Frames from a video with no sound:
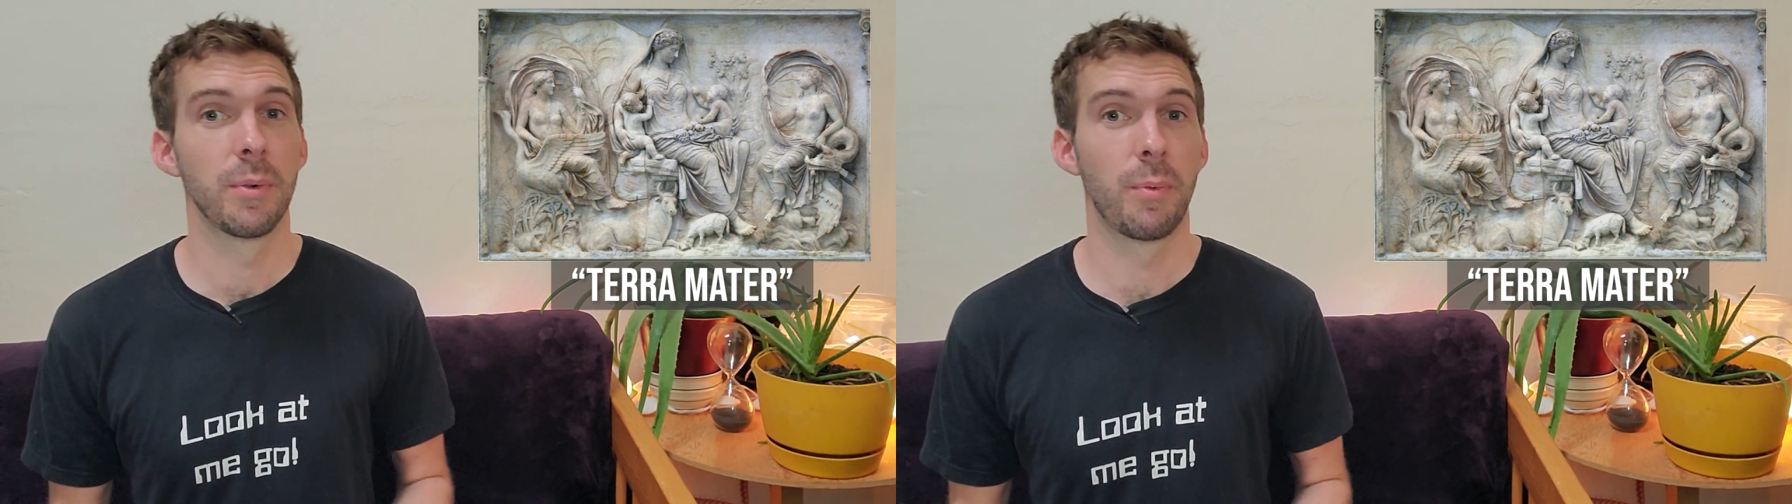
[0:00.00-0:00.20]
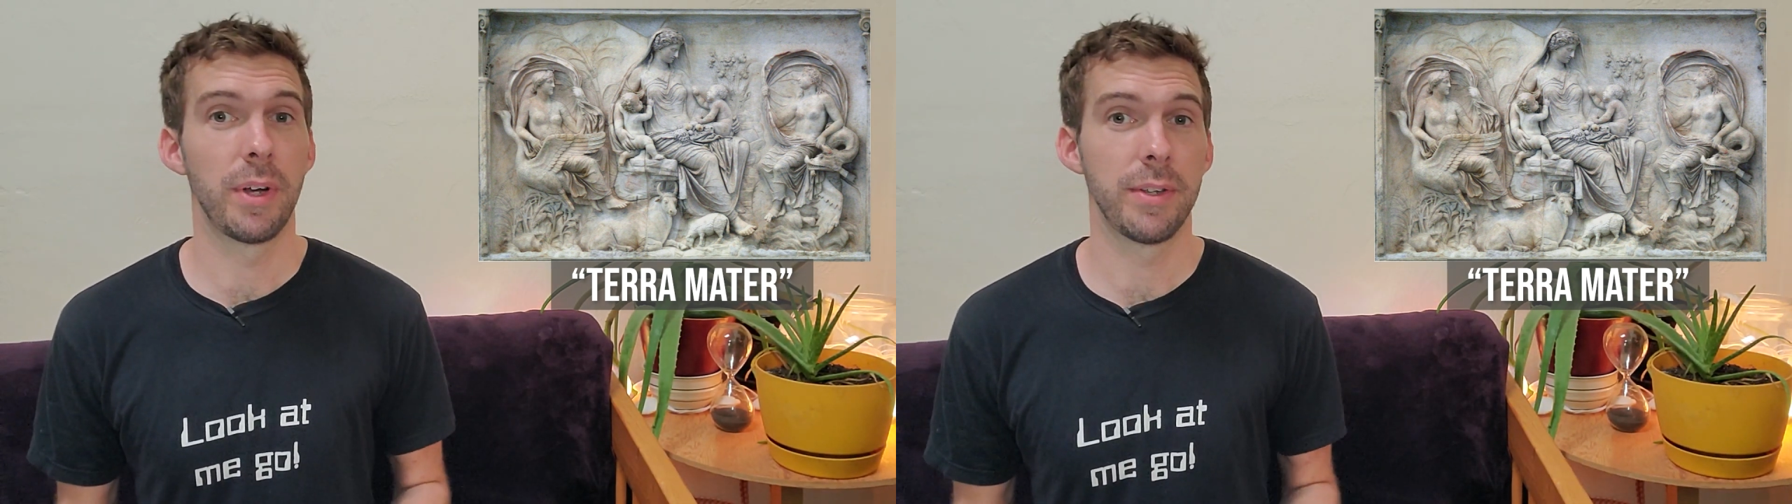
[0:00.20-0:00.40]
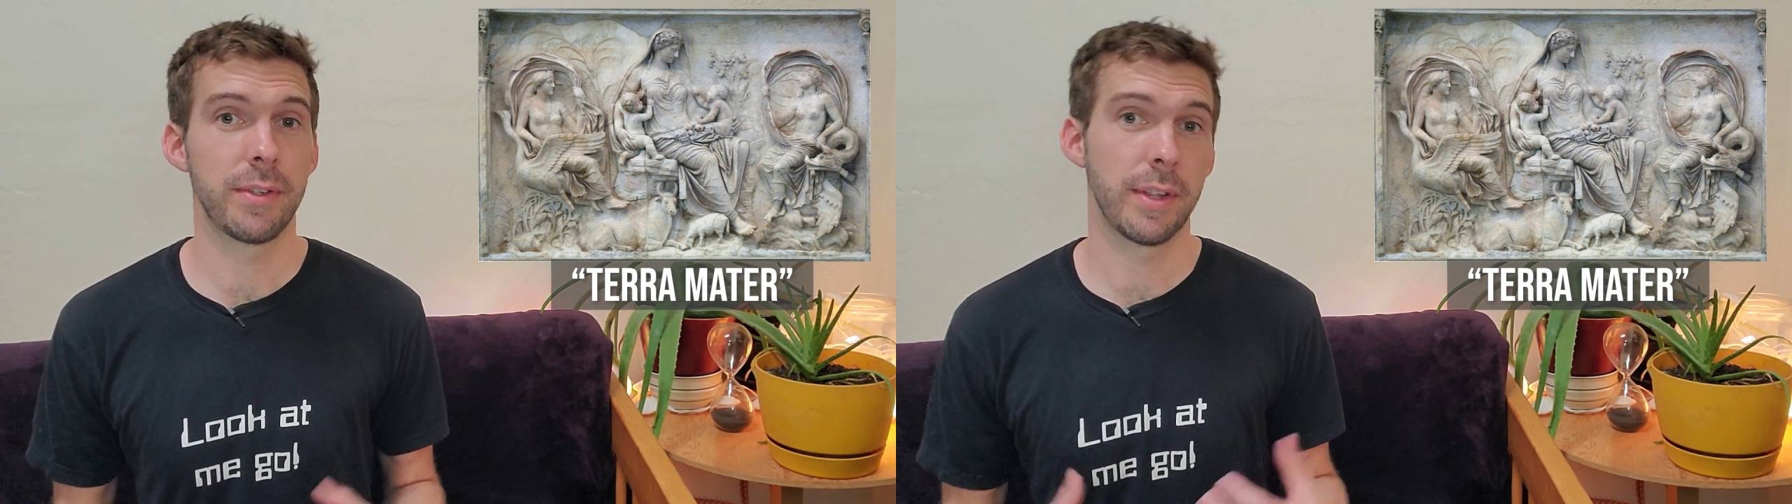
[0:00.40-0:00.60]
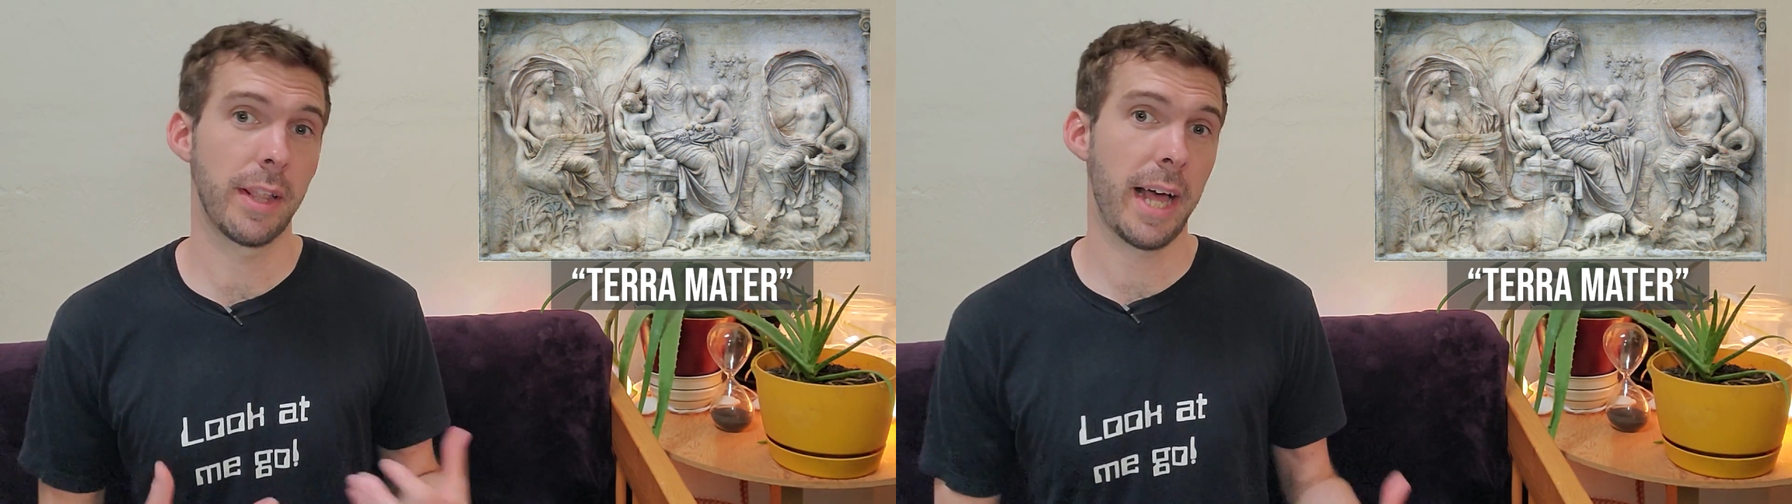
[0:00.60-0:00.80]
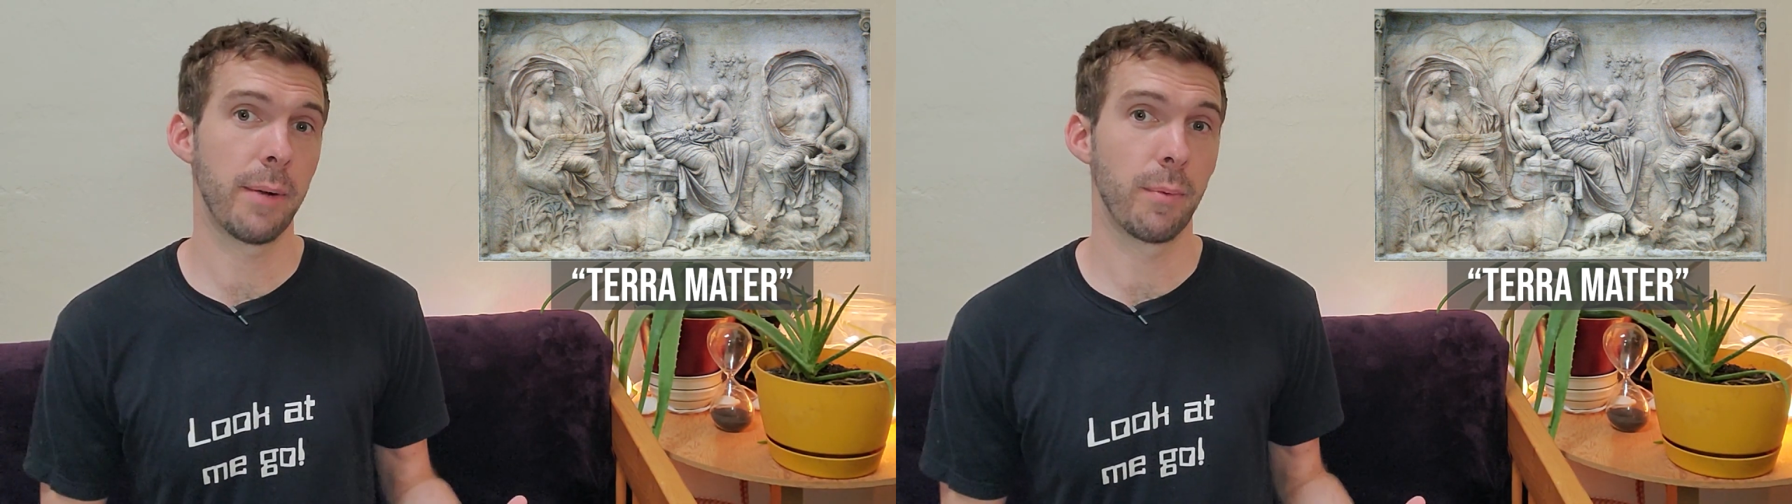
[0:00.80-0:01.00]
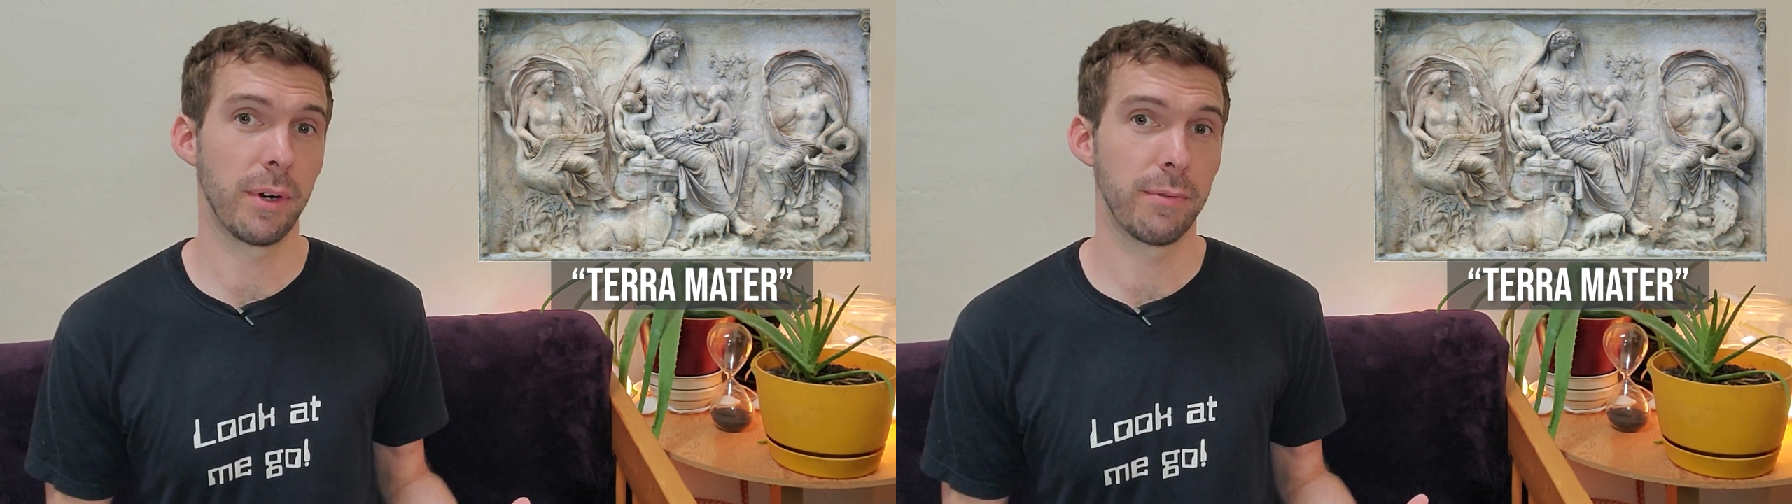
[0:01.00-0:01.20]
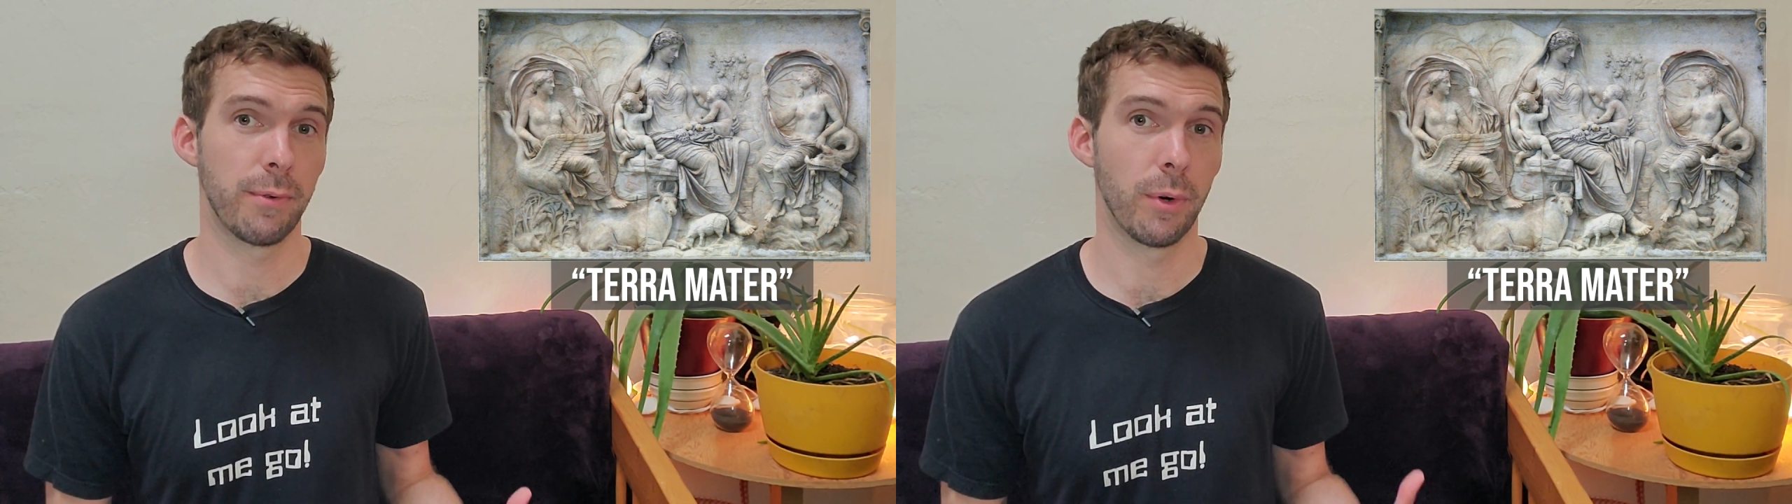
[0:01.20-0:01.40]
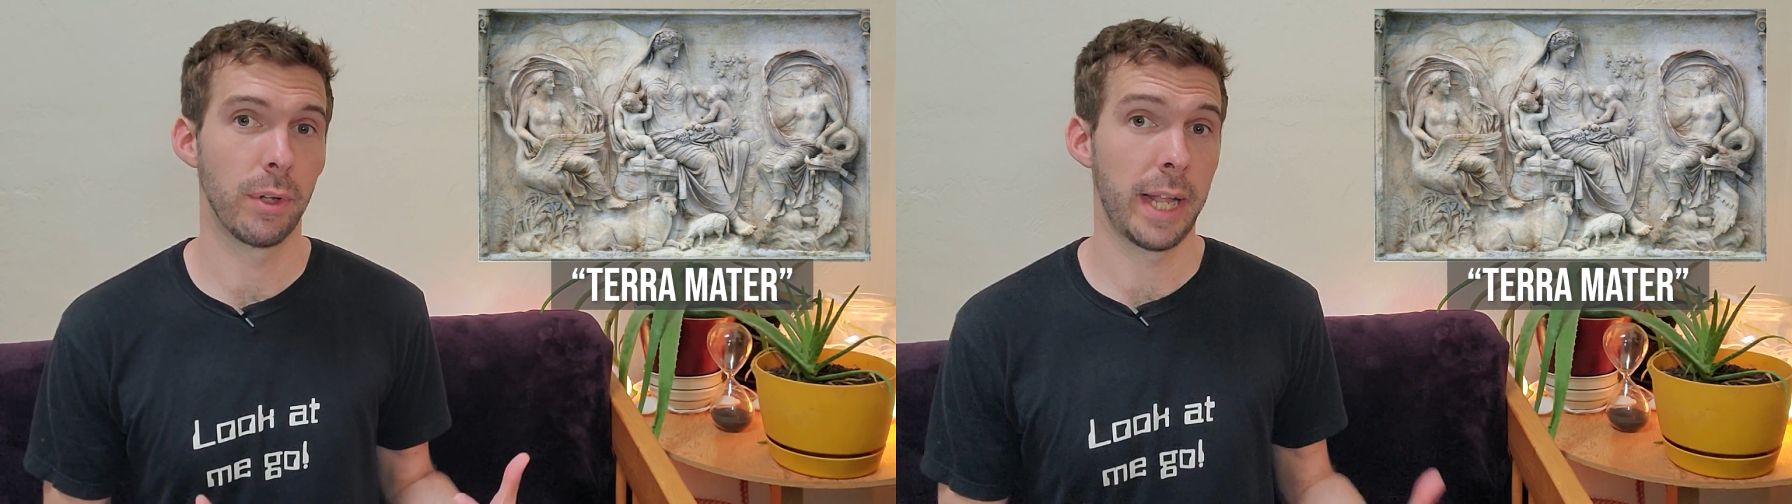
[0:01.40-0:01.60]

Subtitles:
was the Latin word for